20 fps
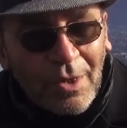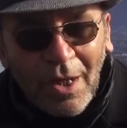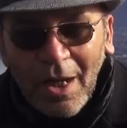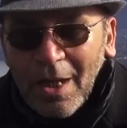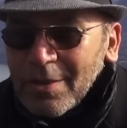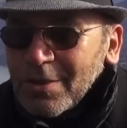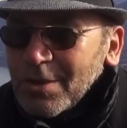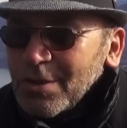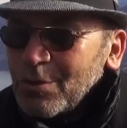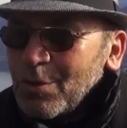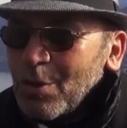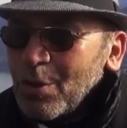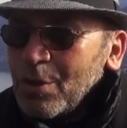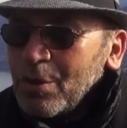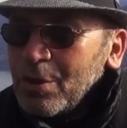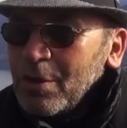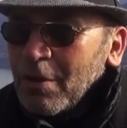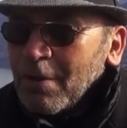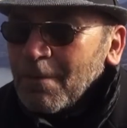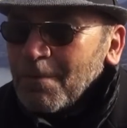as you
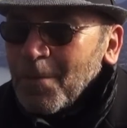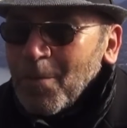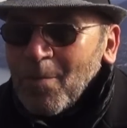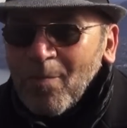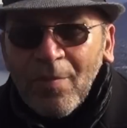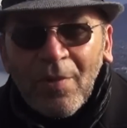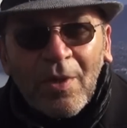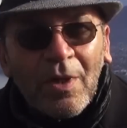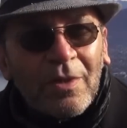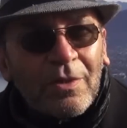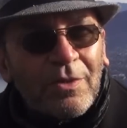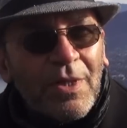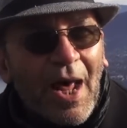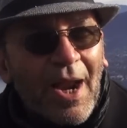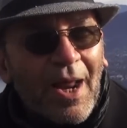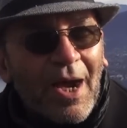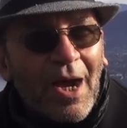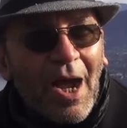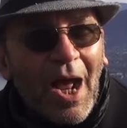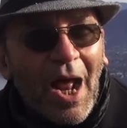know,
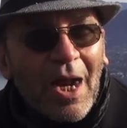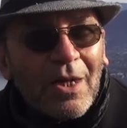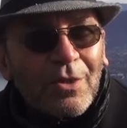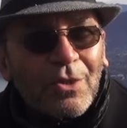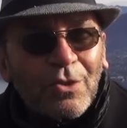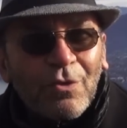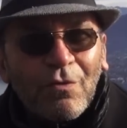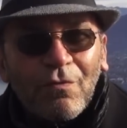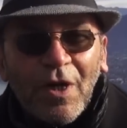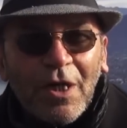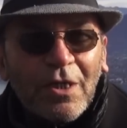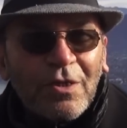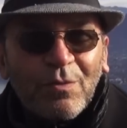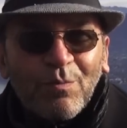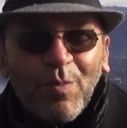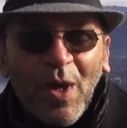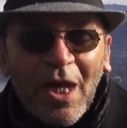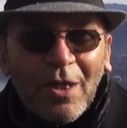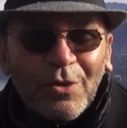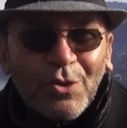Tara Ngalso, very
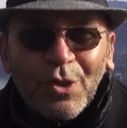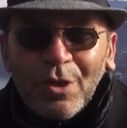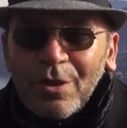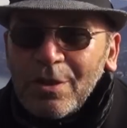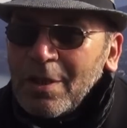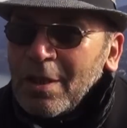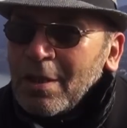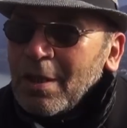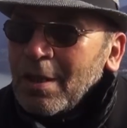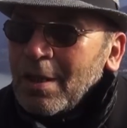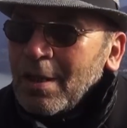special.